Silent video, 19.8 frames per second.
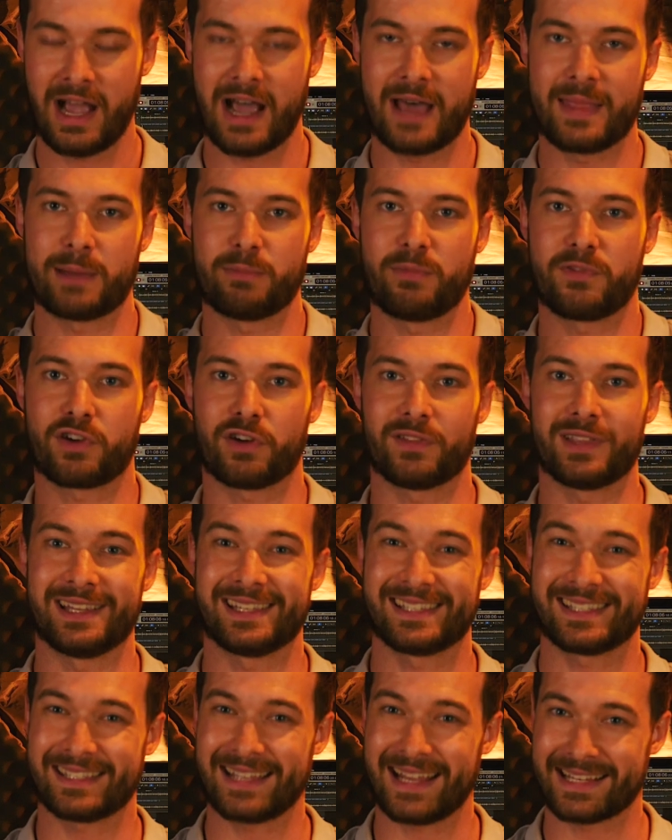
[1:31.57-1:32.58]
And then we've got
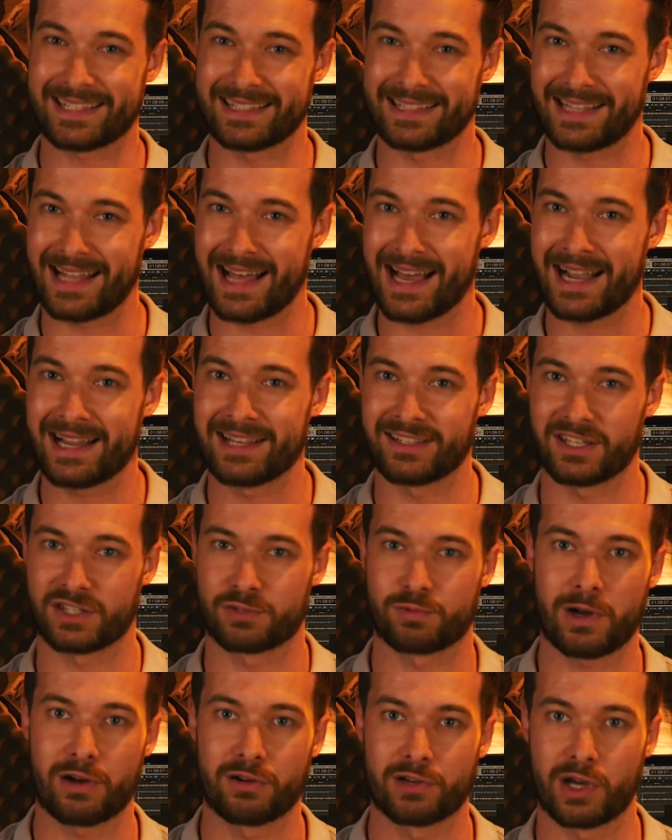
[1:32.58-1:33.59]
these 6 lines
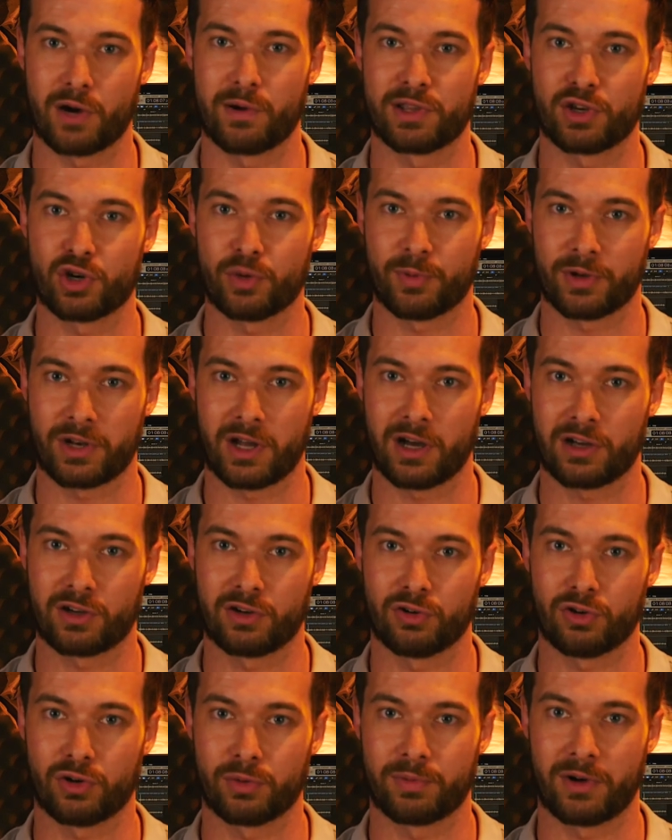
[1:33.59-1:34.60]
as well going up on our
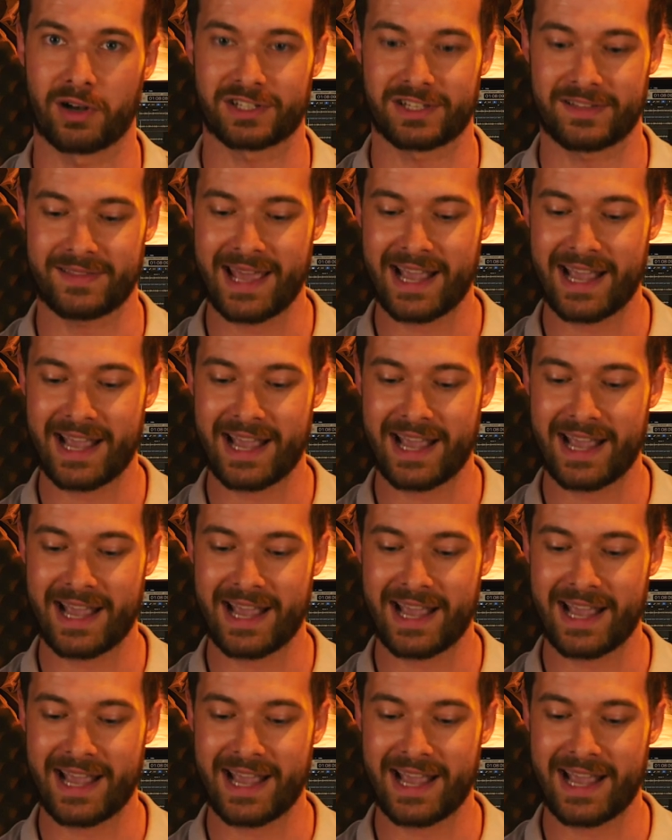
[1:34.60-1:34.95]
chord box,